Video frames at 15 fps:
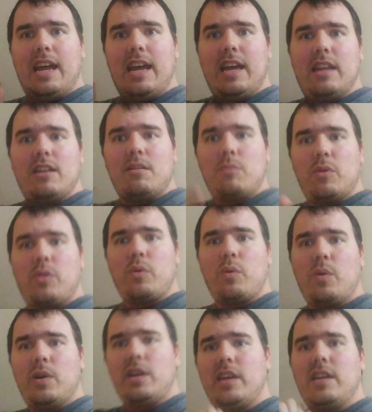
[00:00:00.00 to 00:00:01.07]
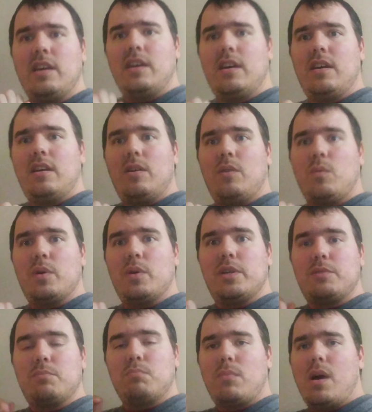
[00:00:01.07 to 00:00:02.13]
And number three,
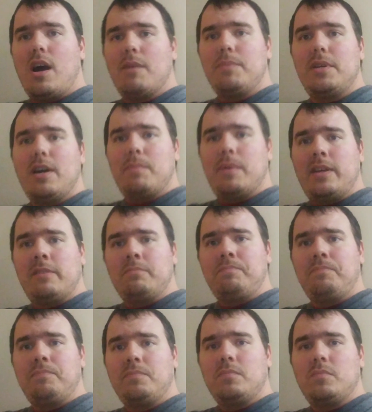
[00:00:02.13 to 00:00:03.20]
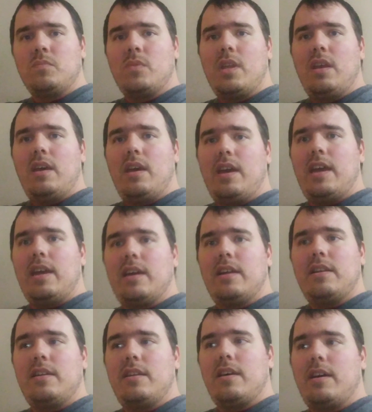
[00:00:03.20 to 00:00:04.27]
was Mob Guppy.
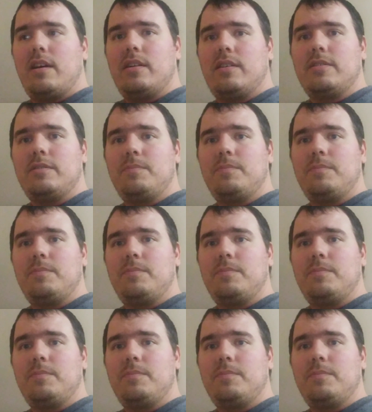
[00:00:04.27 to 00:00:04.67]
And uh,